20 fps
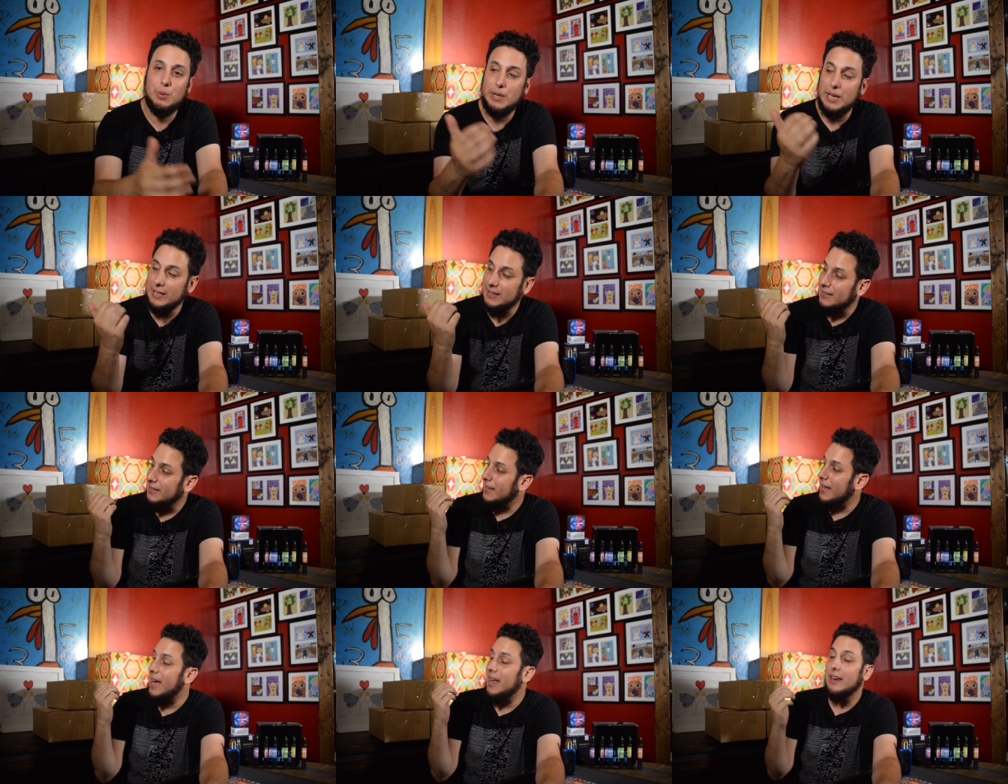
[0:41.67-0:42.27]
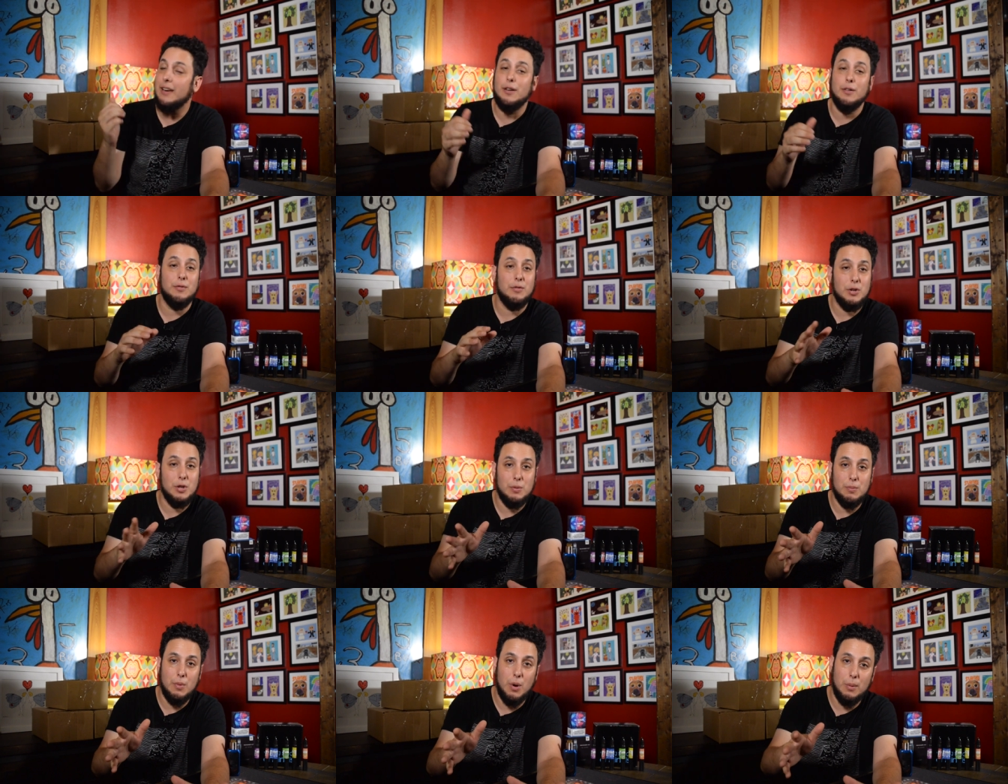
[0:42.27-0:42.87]
We'll get to that in a
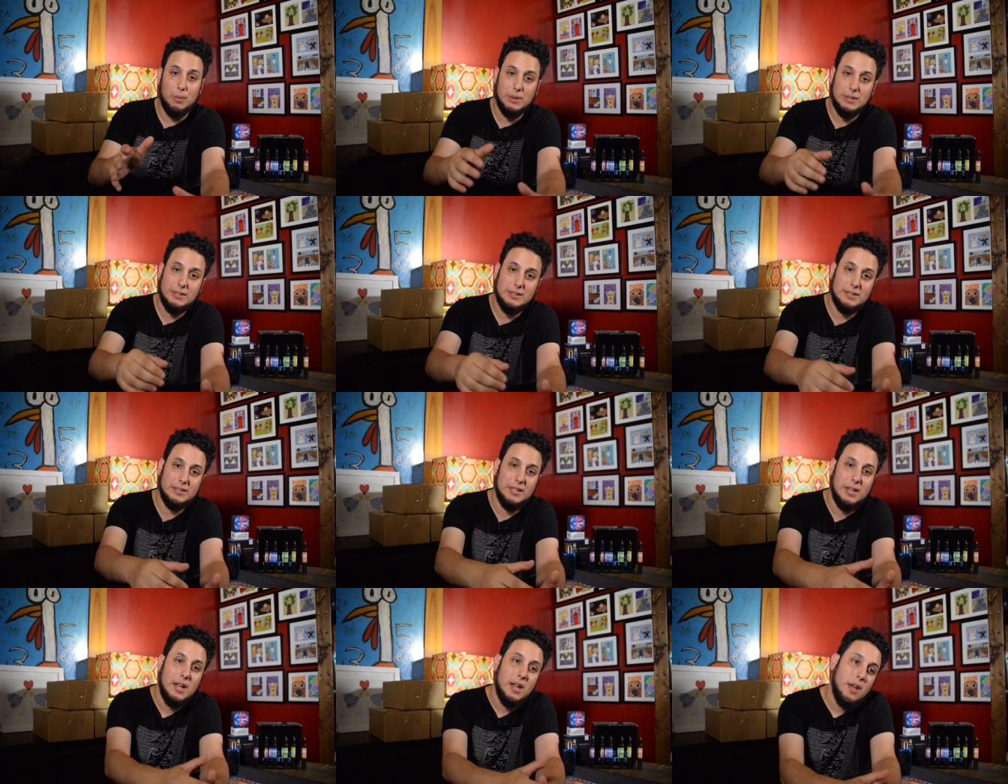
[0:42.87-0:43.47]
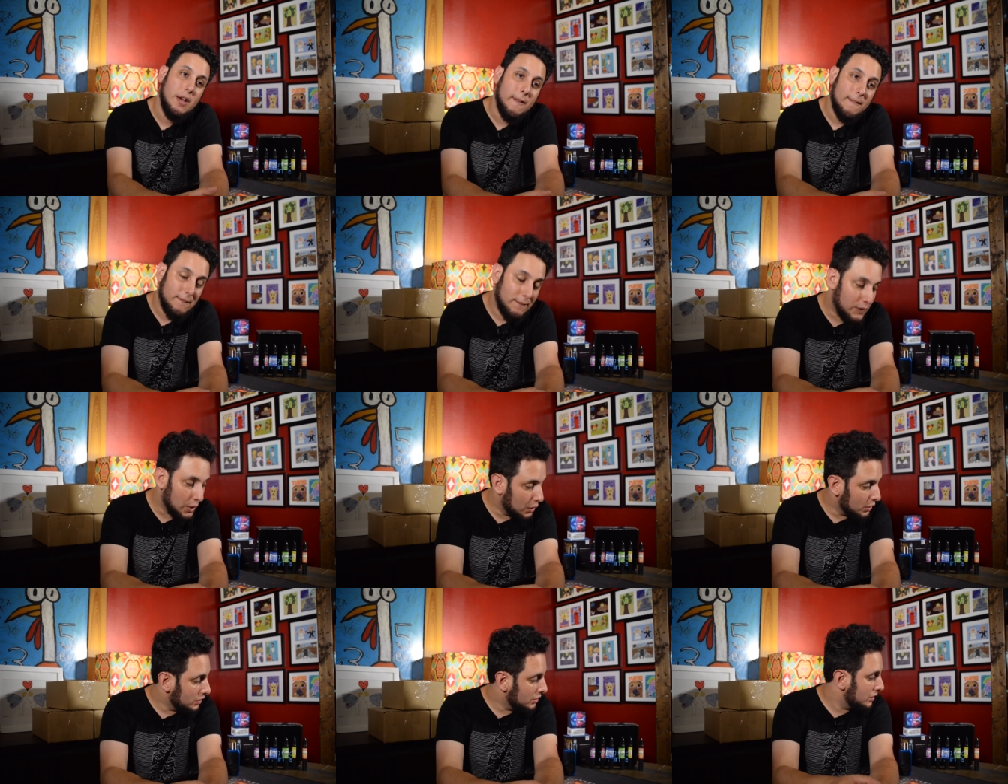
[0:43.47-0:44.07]
few moments.
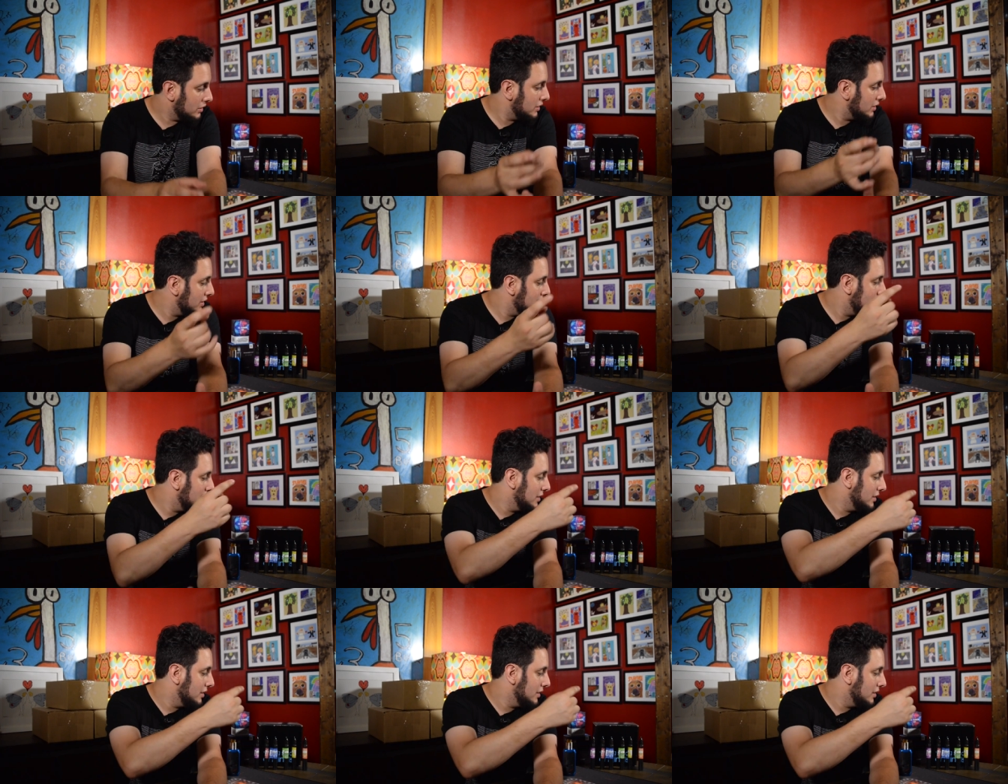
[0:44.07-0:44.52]
First,